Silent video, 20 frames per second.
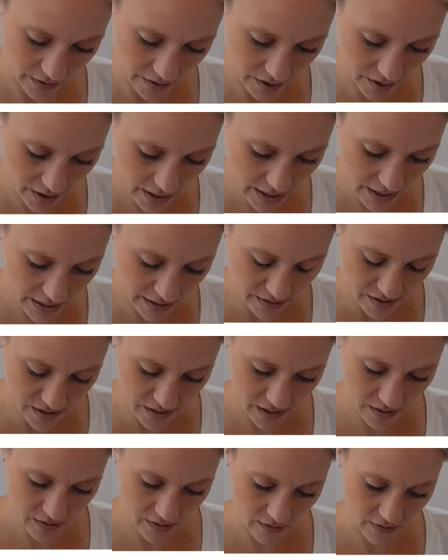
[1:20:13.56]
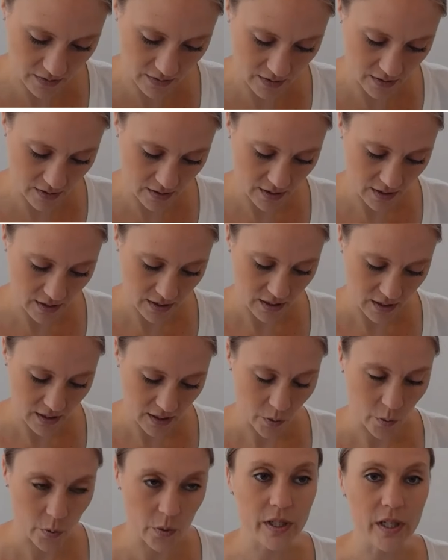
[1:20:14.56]
good.
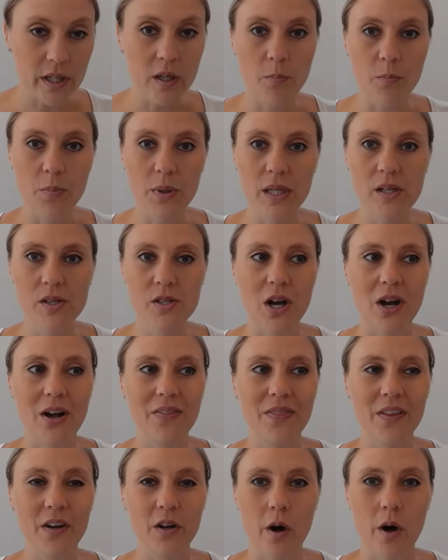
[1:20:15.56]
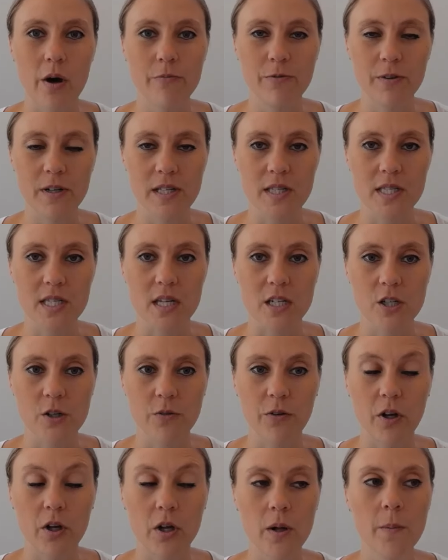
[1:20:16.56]
We're going to build on the confidence
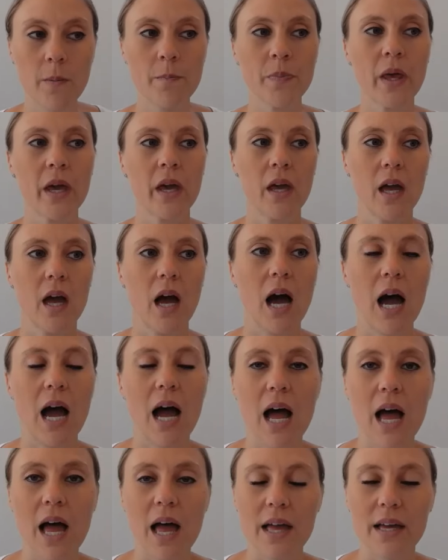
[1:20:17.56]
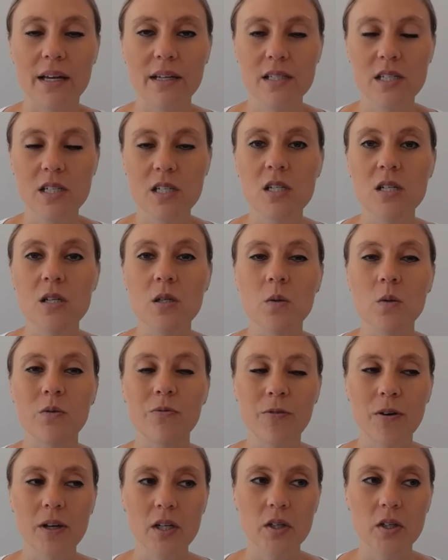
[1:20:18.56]
interval to
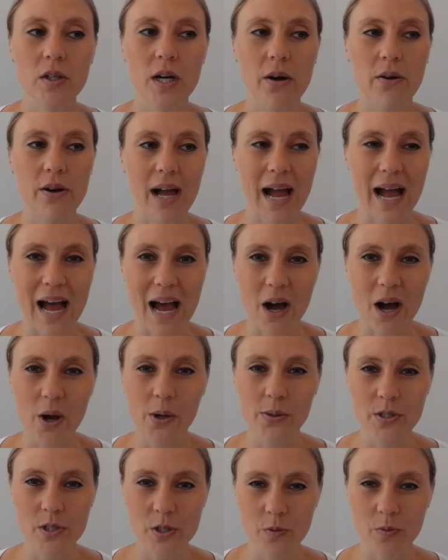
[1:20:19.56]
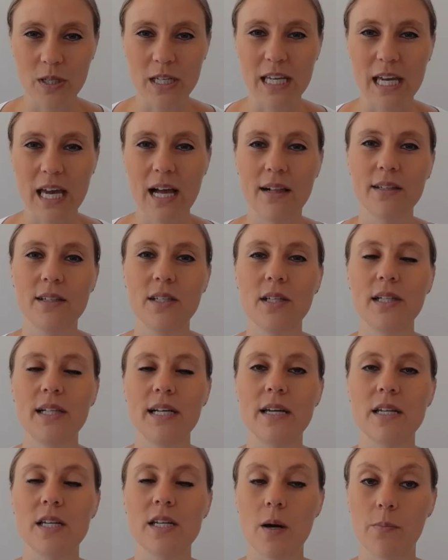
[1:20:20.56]
figure out how do we
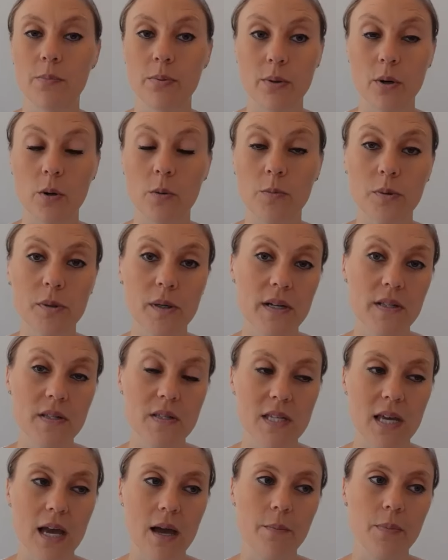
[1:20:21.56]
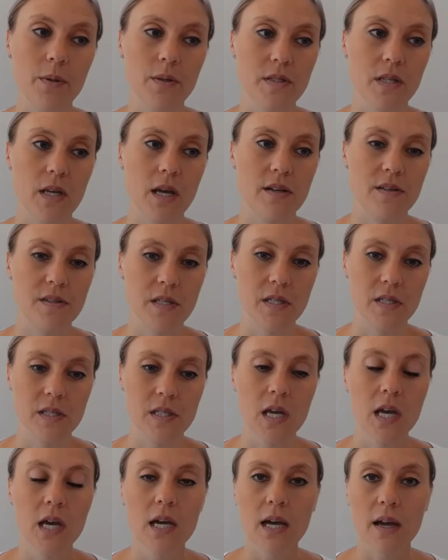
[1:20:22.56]
calculate appropriate sample sizes.
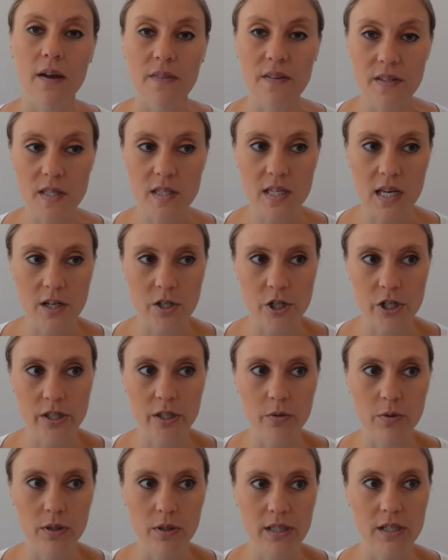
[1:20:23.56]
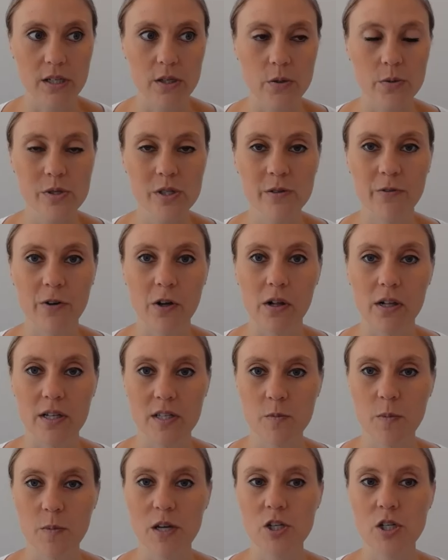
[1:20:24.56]
And this is actually really useful,
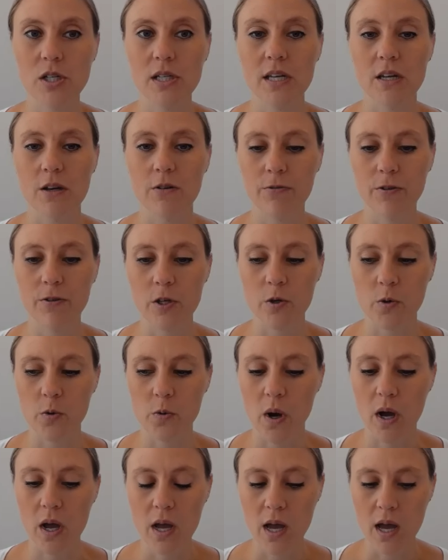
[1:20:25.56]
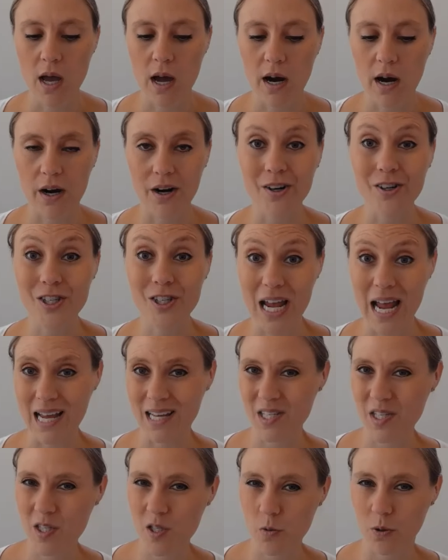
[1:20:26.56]
especially if you are
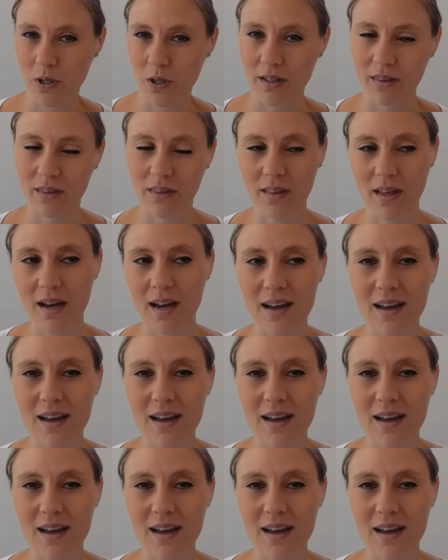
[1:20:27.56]
tasked with